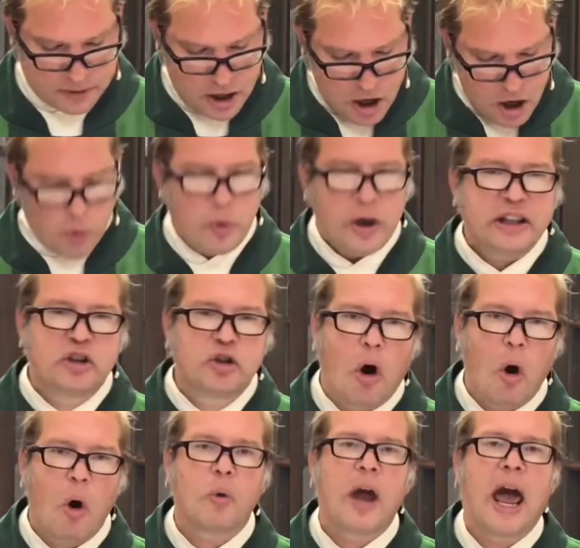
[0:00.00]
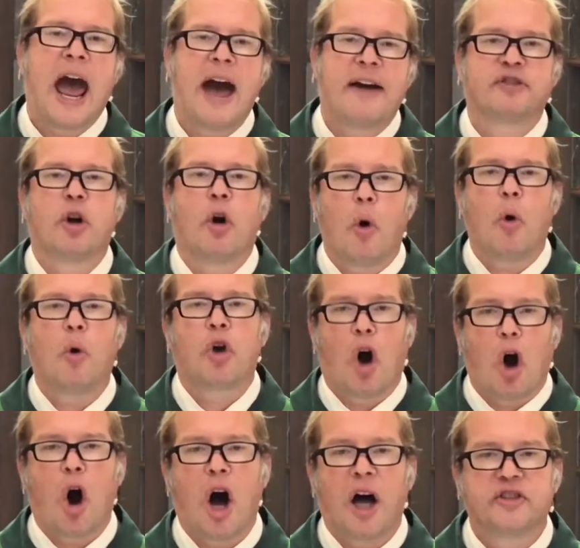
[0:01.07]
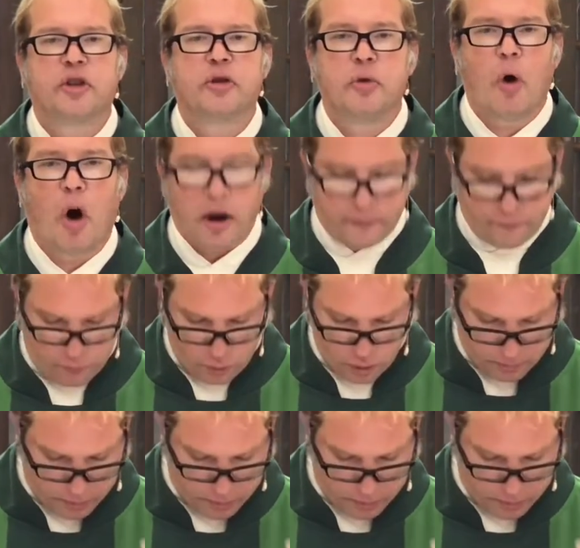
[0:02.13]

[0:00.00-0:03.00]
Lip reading: We don't have to hold on to our former